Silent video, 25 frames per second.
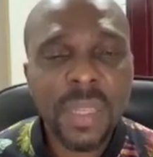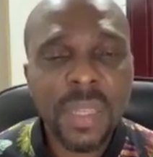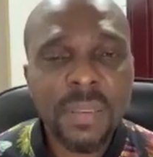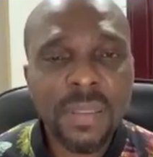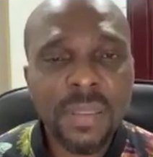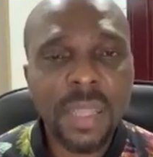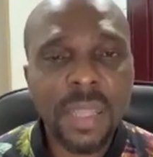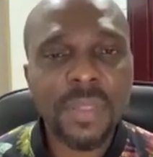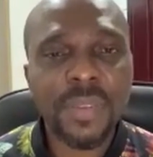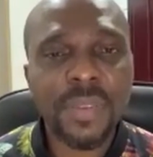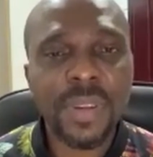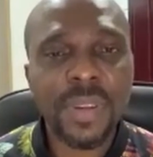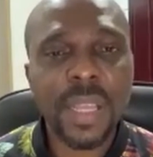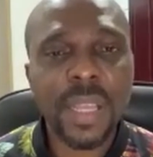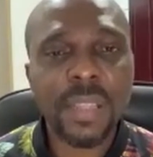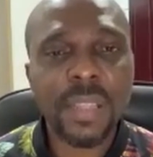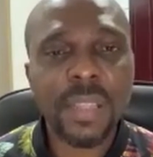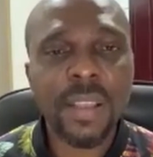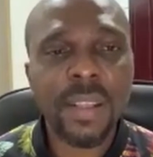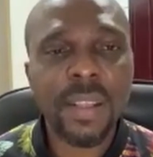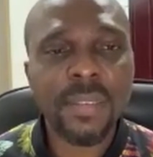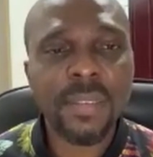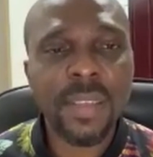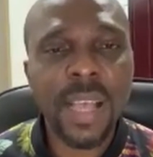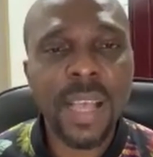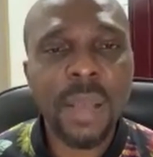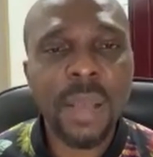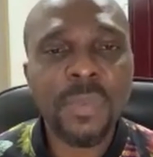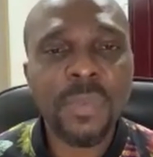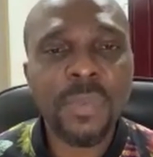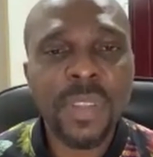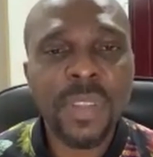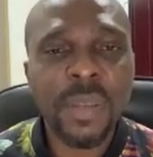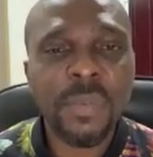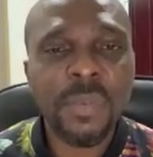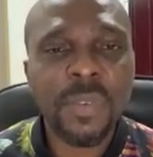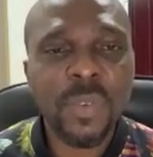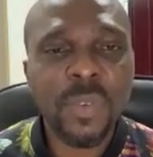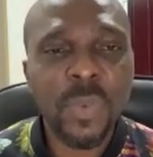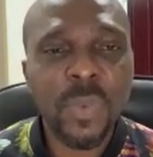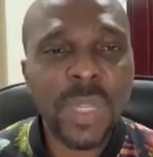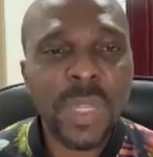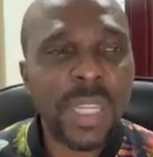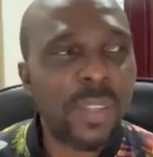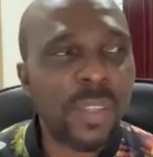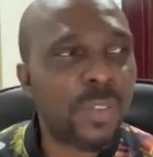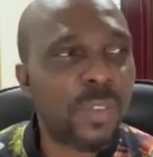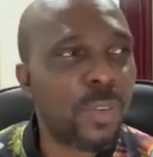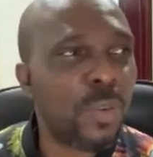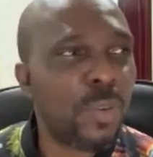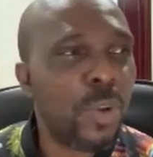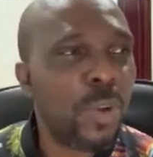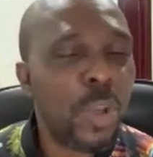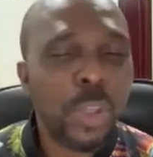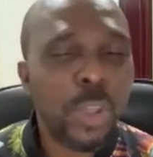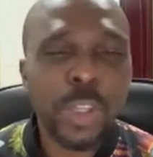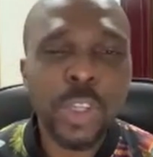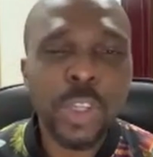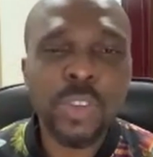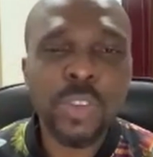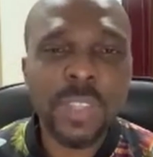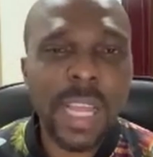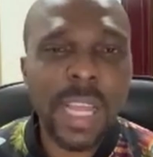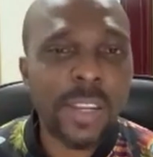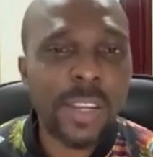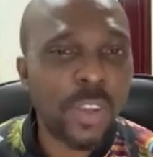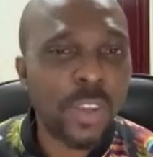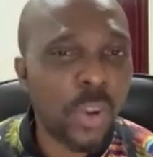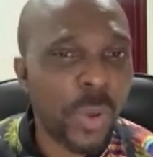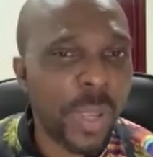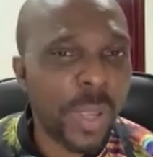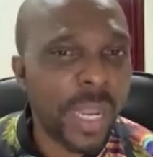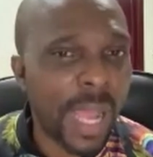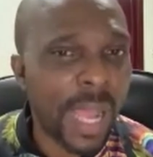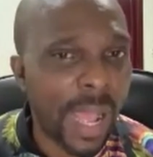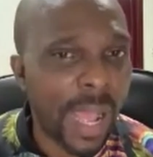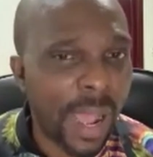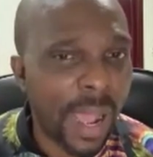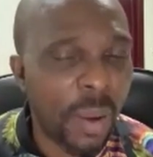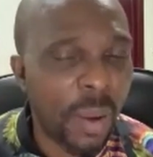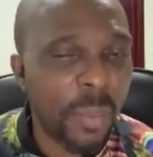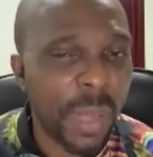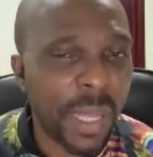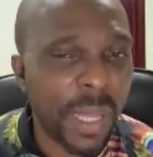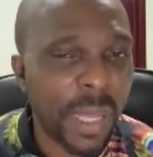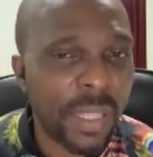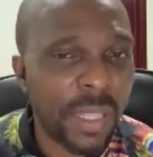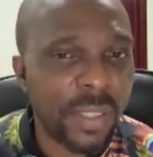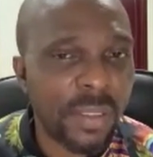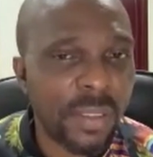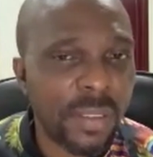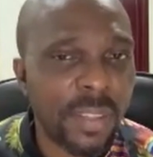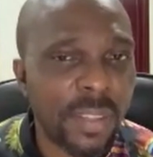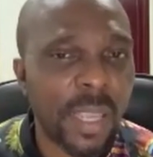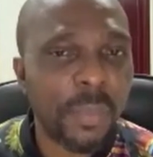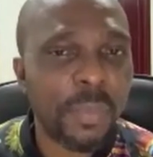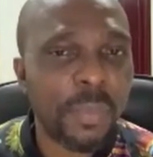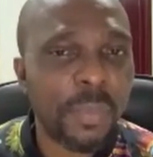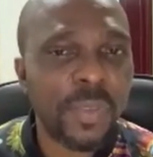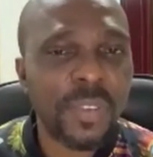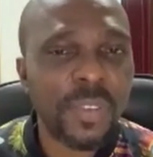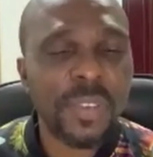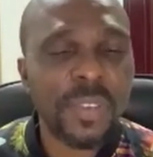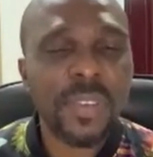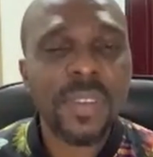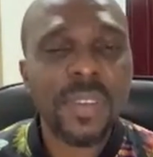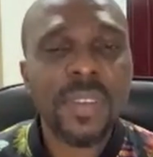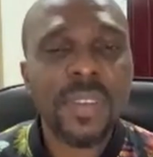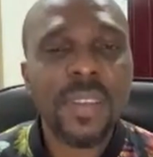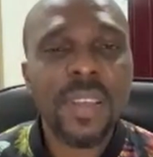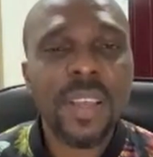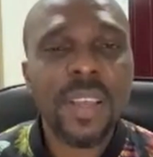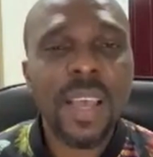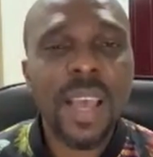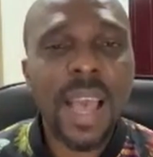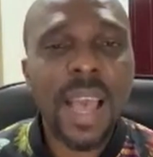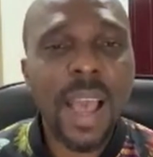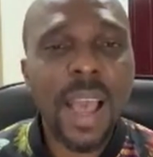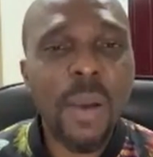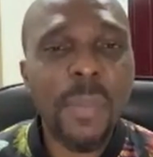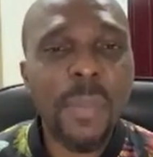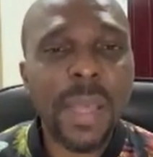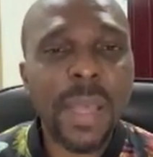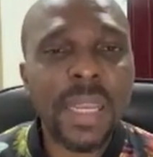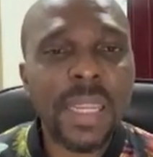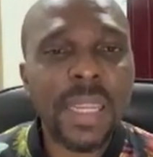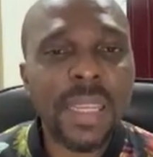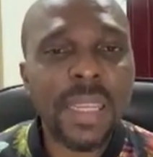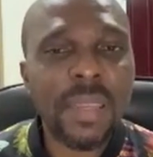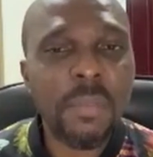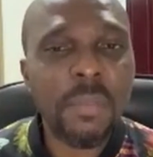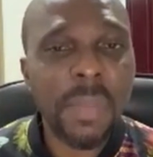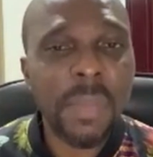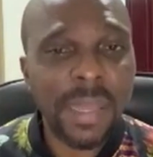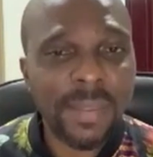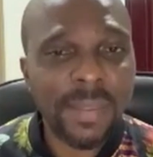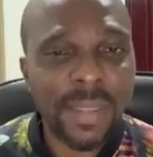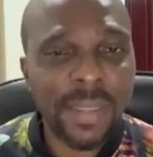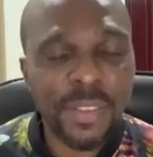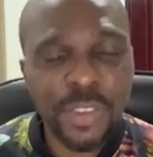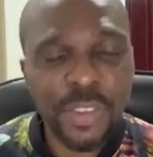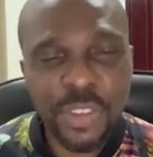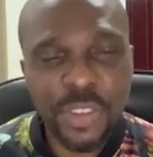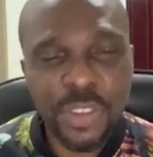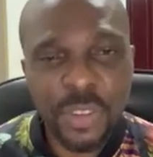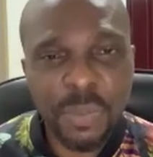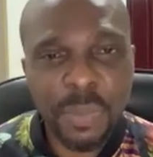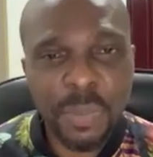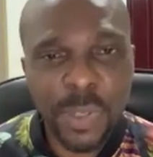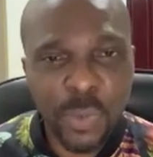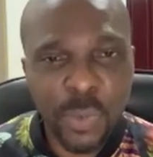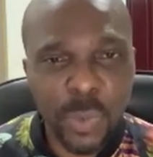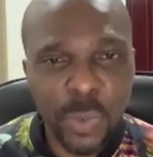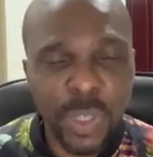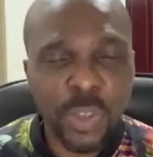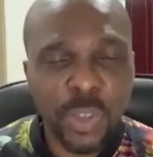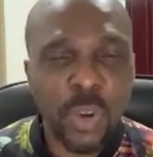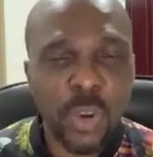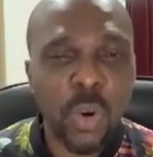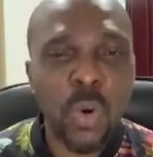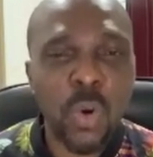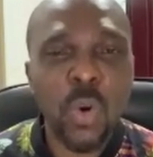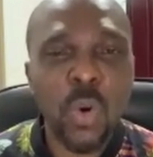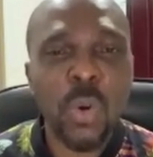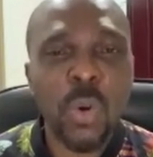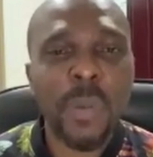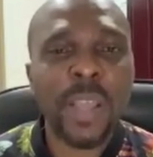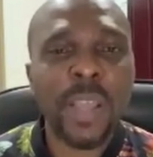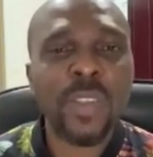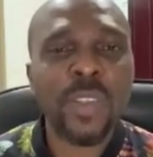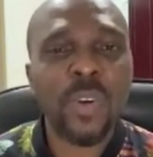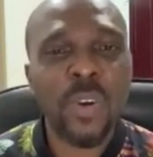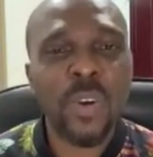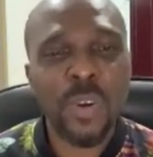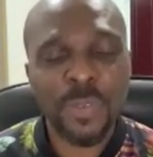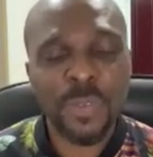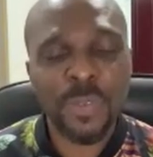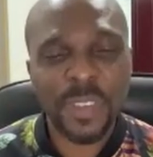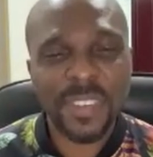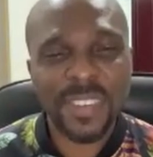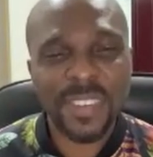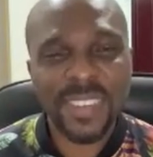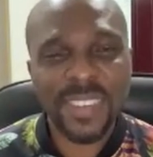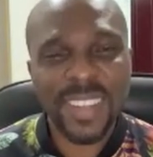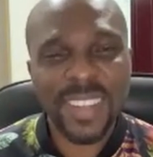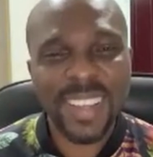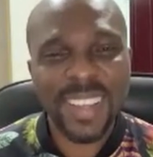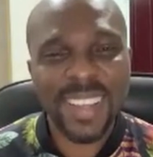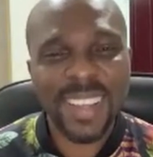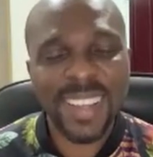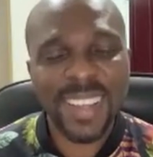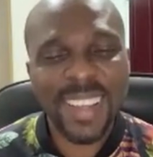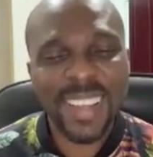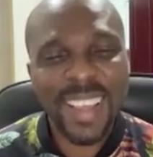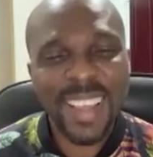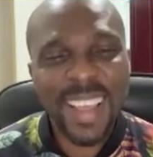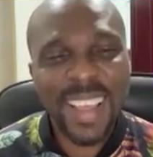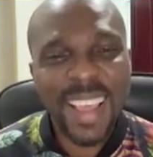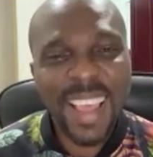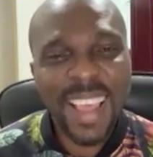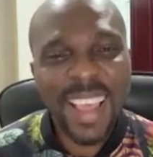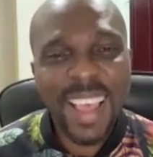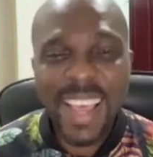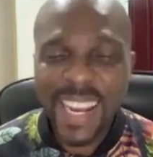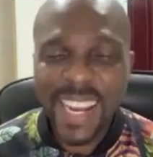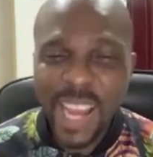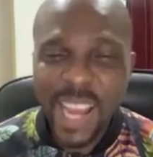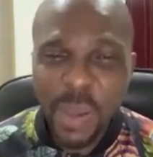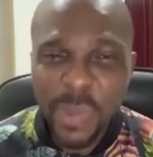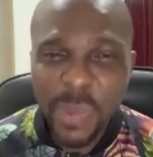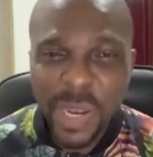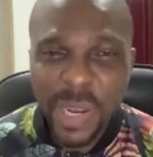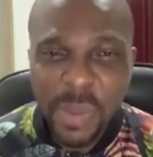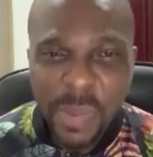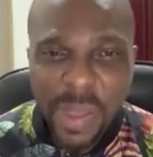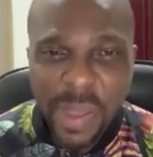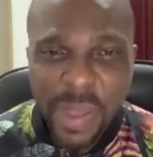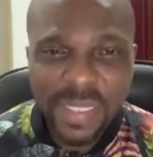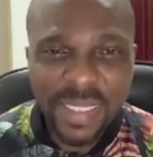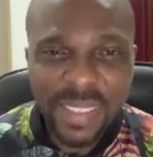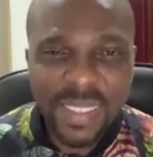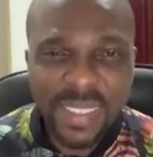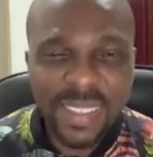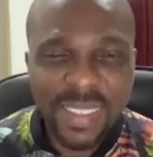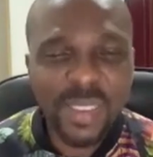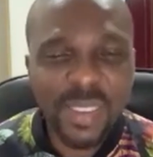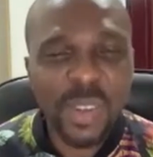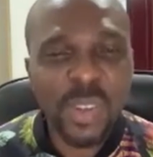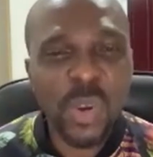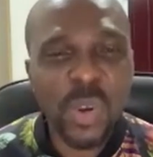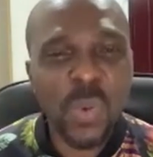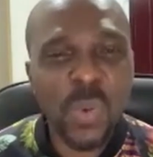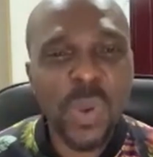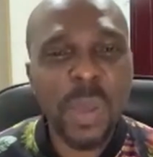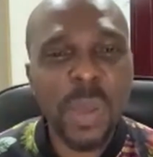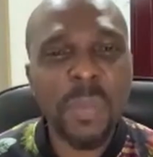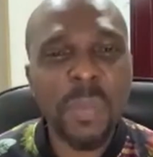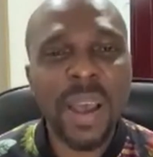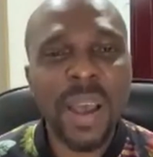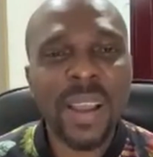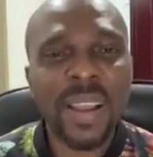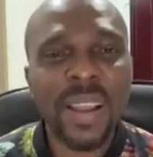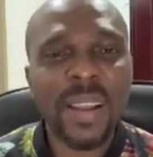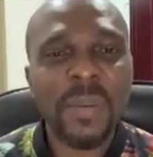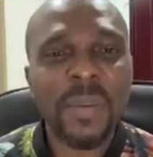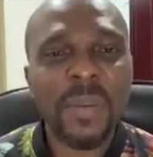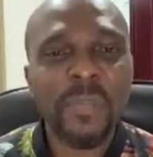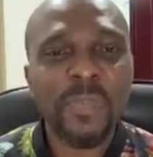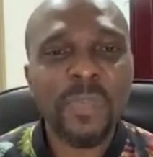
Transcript: Said 3 Charles Capps tips. You need to start knowing how many tips, how many messages between your home and your office, and how many messages on your way back.